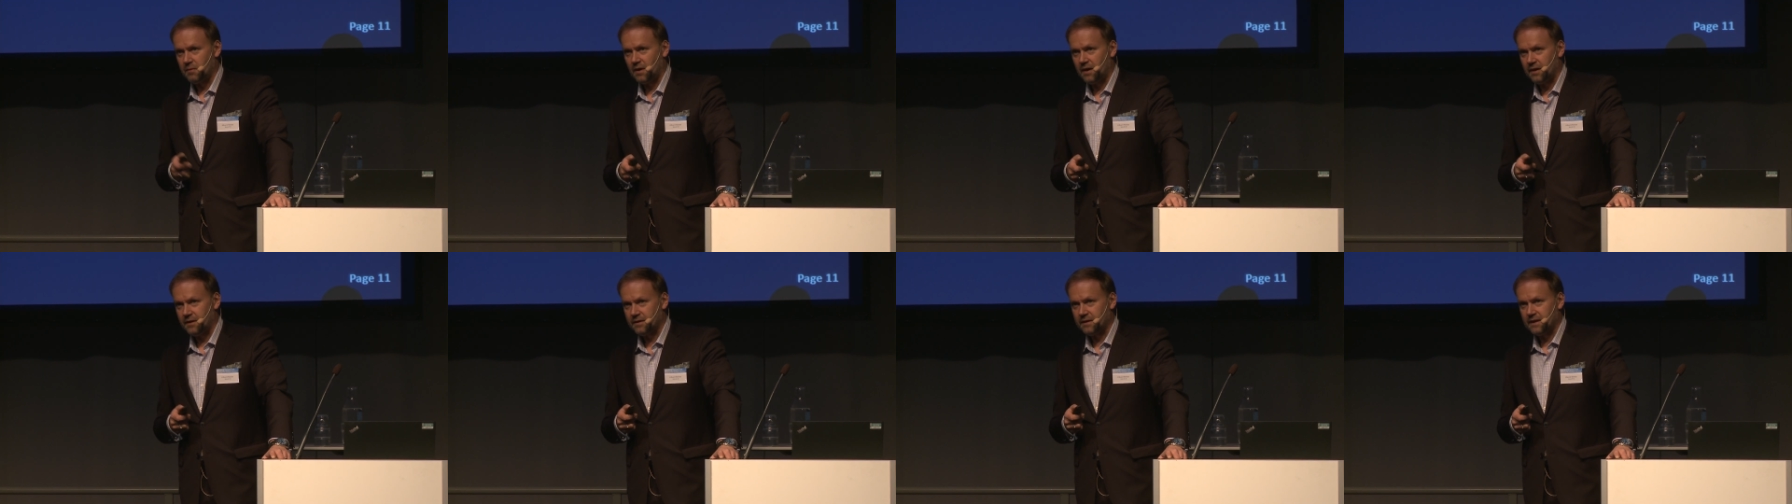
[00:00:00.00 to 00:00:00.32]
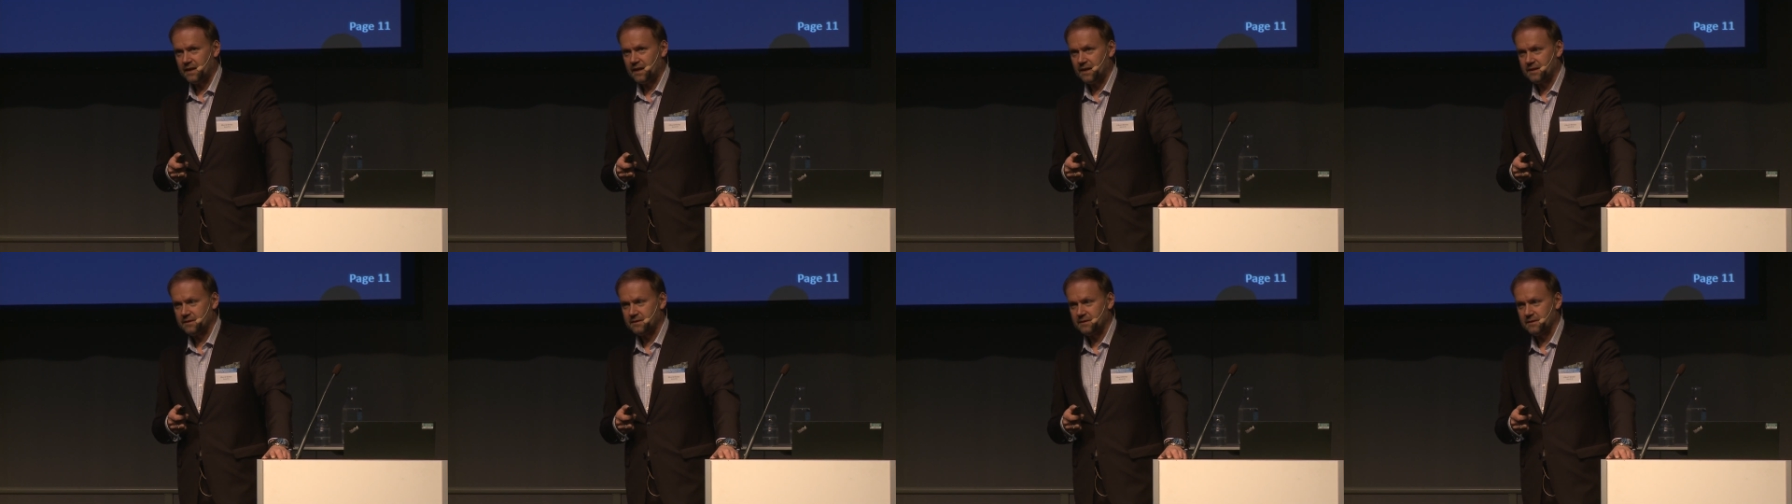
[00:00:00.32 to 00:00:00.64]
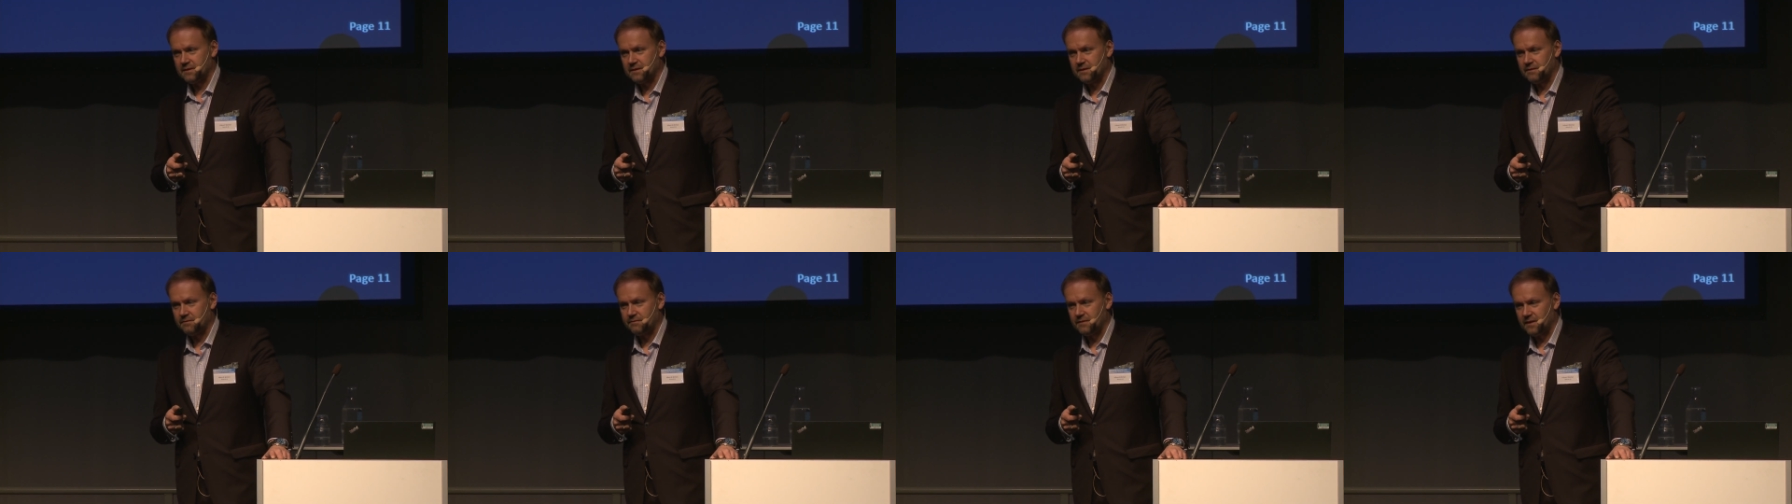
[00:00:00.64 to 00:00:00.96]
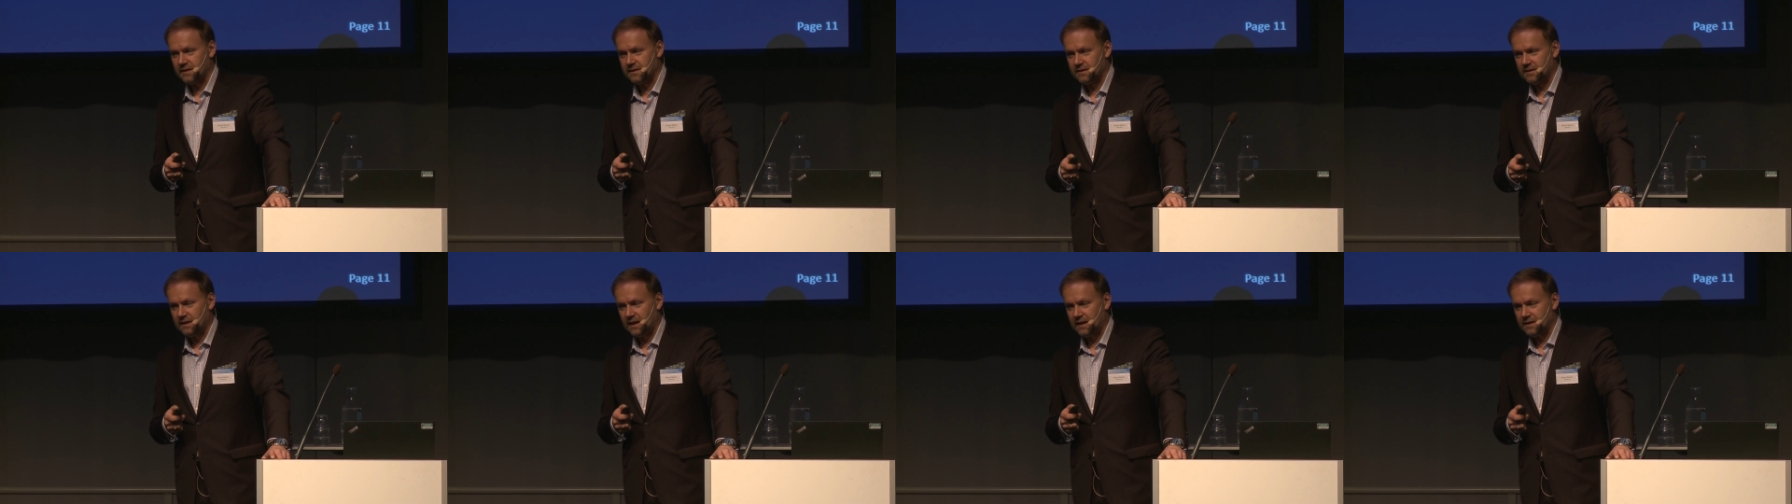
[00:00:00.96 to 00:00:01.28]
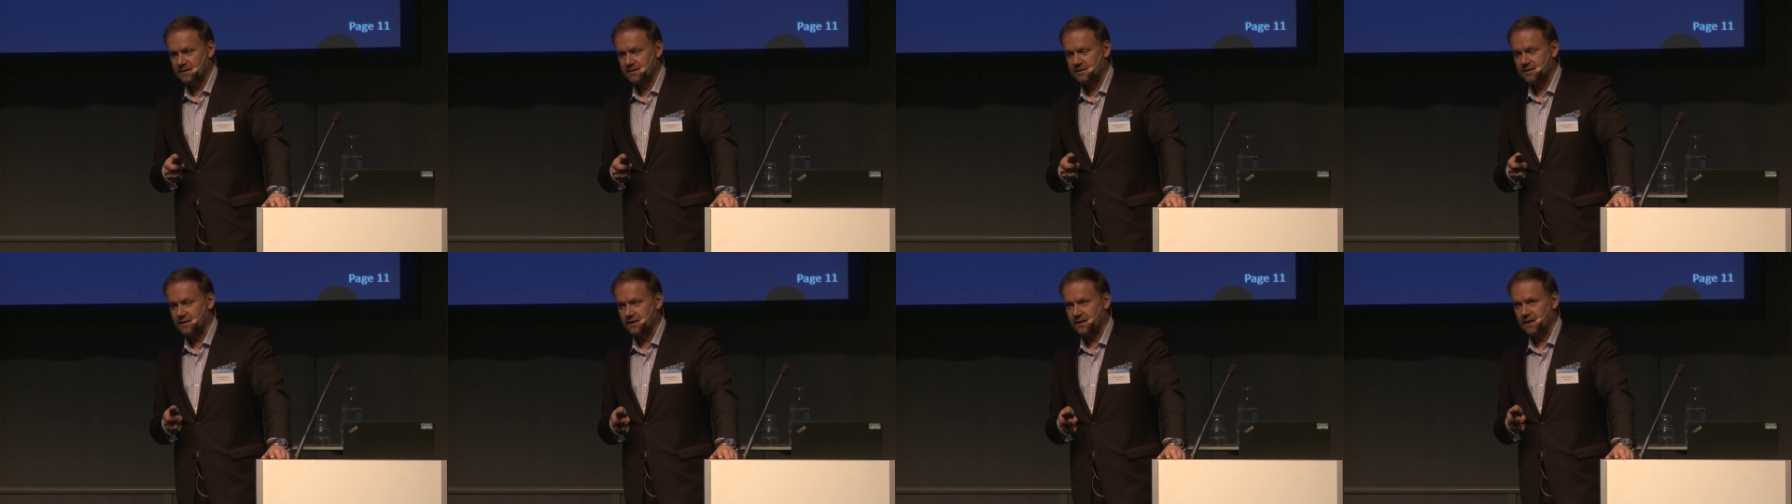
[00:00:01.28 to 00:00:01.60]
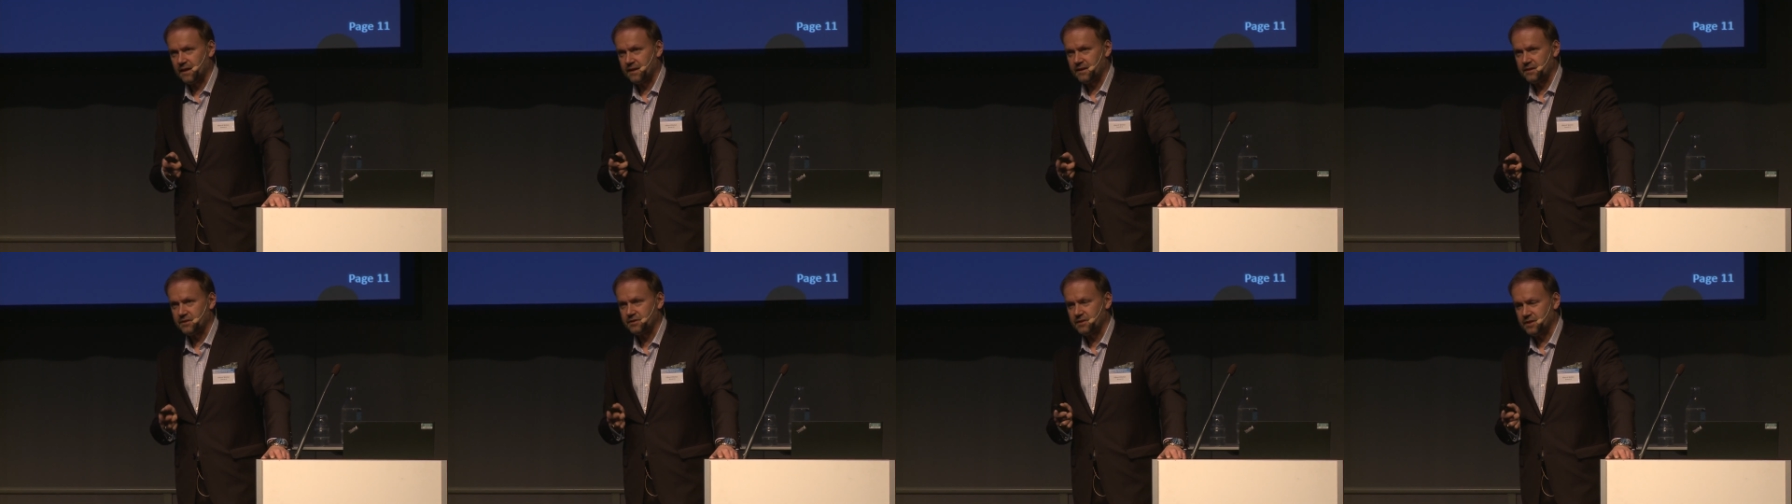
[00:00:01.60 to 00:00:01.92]
biogas is a fantastic
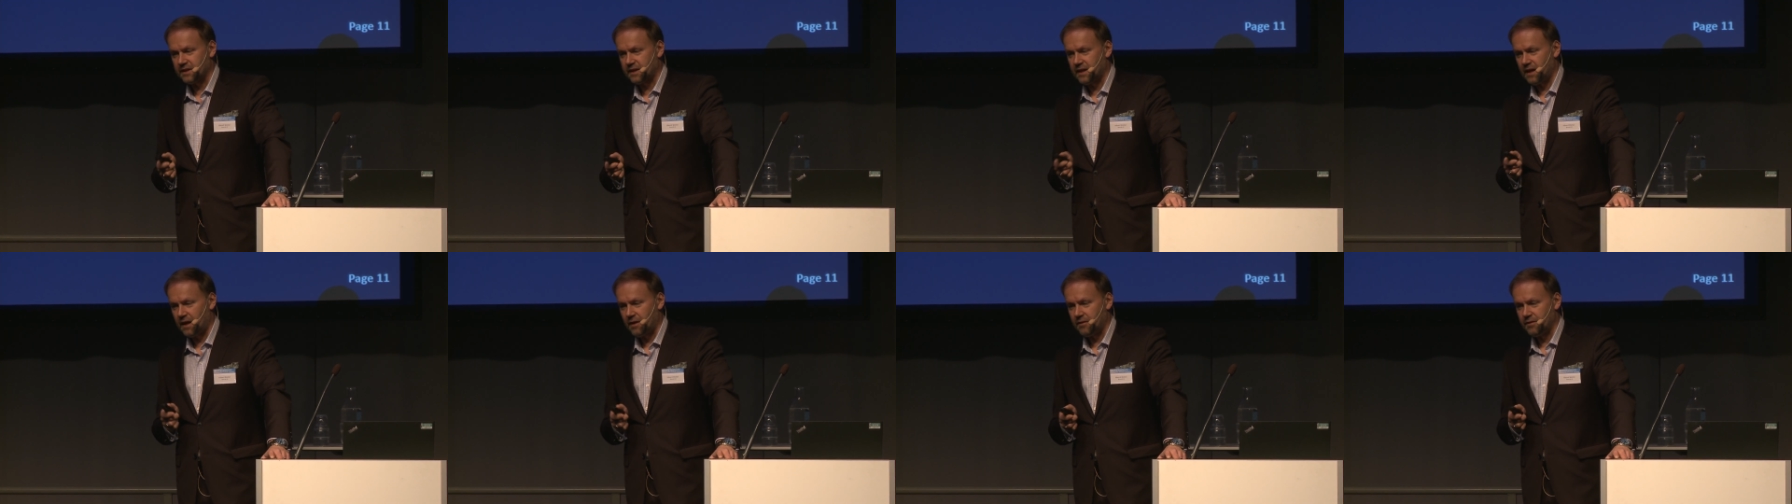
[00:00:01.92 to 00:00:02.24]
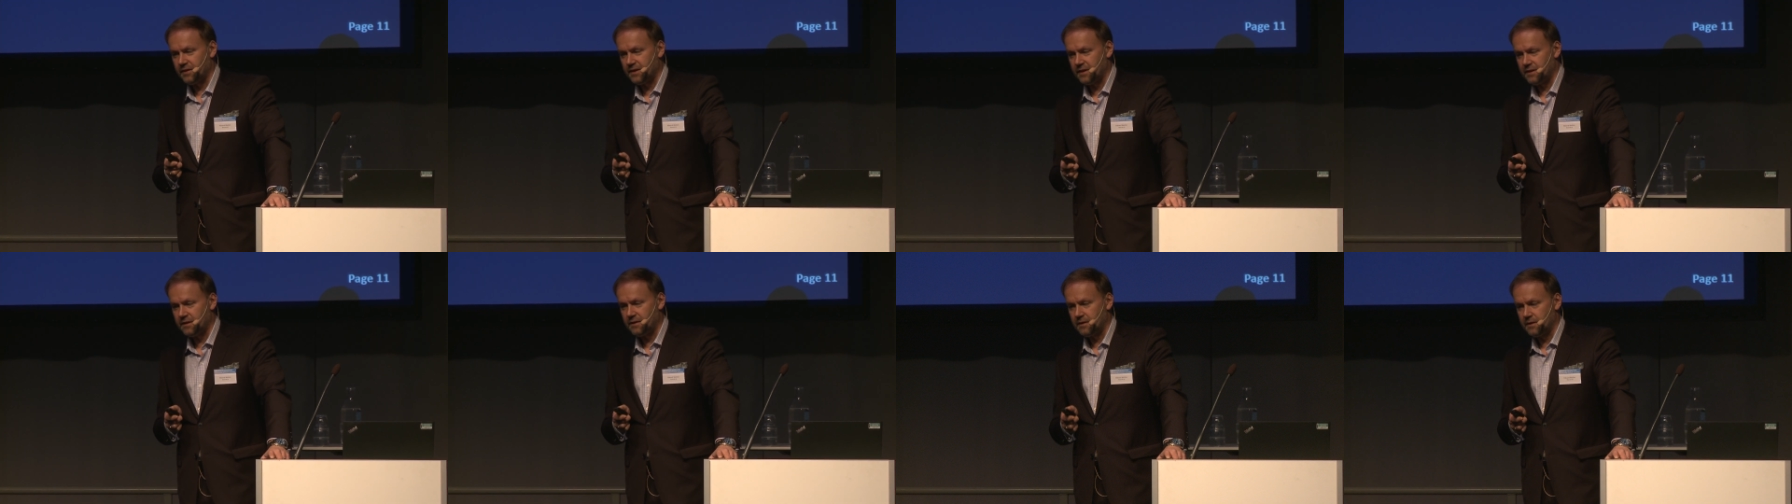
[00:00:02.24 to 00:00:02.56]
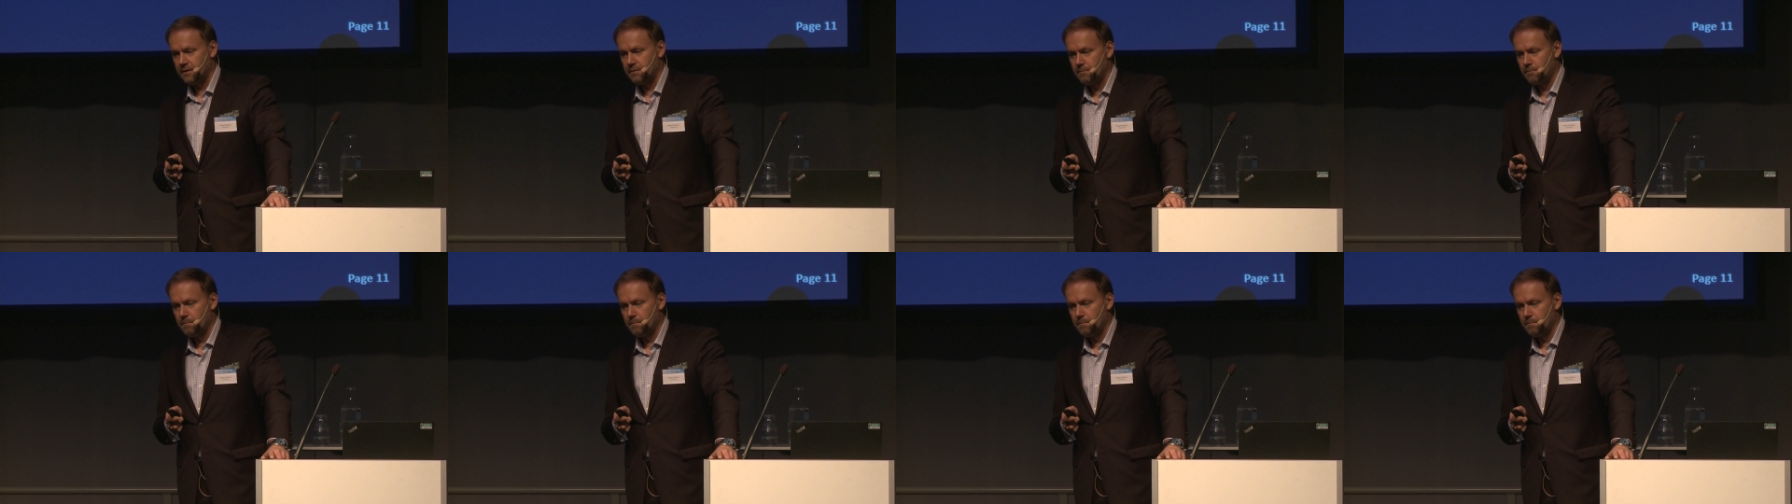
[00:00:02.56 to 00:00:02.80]
energy carrier.